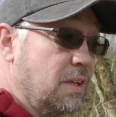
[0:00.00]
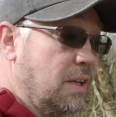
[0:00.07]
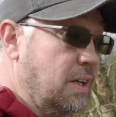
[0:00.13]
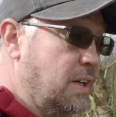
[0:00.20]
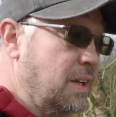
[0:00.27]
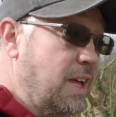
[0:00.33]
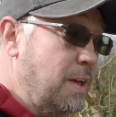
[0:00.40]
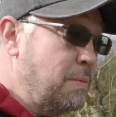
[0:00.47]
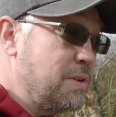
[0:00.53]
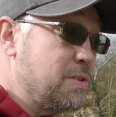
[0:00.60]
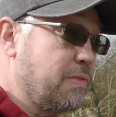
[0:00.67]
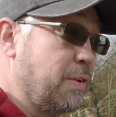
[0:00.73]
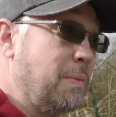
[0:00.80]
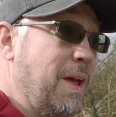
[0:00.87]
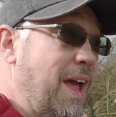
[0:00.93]

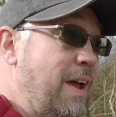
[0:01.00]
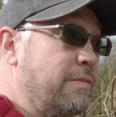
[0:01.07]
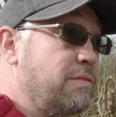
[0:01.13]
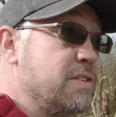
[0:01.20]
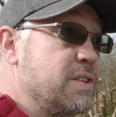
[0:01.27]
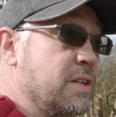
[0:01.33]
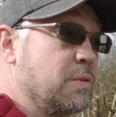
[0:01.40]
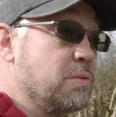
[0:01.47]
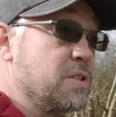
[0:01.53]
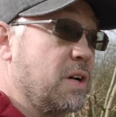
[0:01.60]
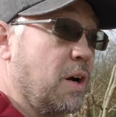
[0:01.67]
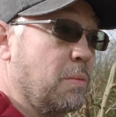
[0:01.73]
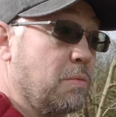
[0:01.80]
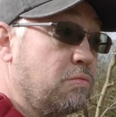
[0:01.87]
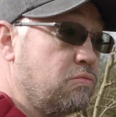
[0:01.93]
image from it every single
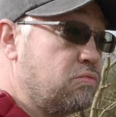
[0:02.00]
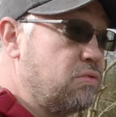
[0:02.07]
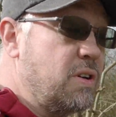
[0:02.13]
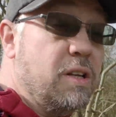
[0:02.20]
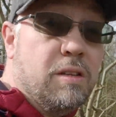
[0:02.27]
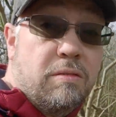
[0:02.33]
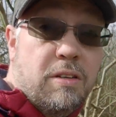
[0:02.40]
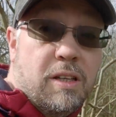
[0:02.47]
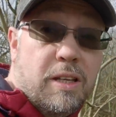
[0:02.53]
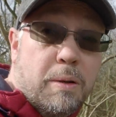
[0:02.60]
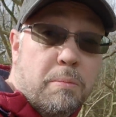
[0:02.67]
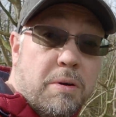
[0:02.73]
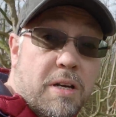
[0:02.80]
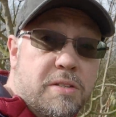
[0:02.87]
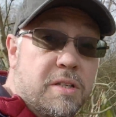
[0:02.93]
time. Really, really
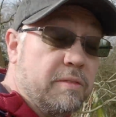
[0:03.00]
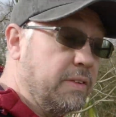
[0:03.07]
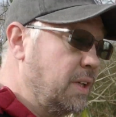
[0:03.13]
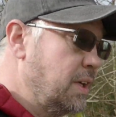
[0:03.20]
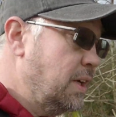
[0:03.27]
impressive.